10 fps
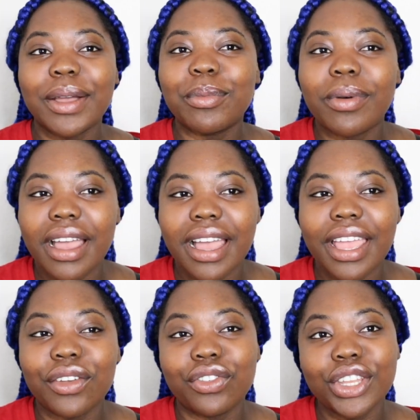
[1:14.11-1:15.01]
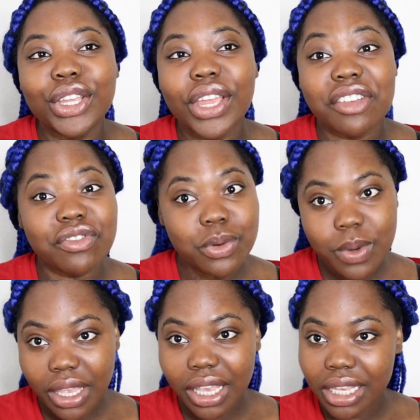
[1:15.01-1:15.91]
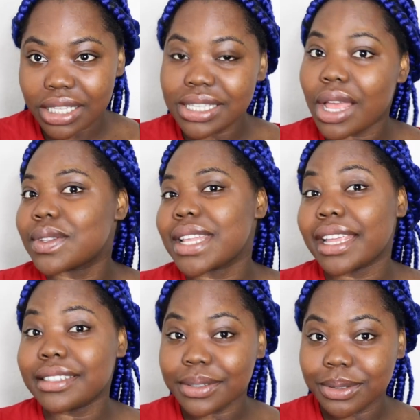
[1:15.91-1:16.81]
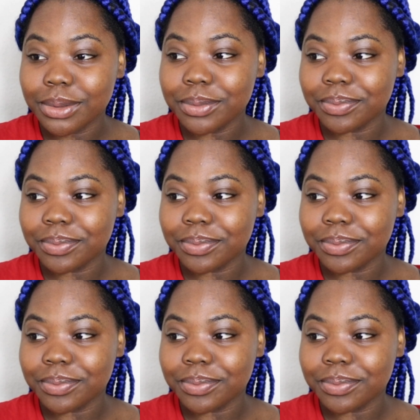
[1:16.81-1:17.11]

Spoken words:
but a video every week sounds ideal.